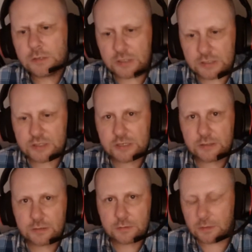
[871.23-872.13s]

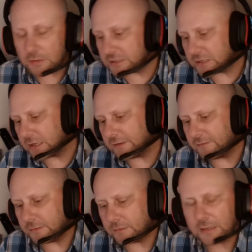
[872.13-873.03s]
consider
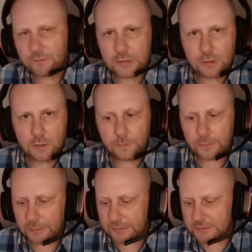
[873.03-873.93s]
giving it up.
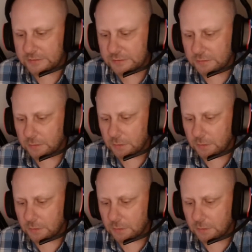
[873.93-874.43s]
It's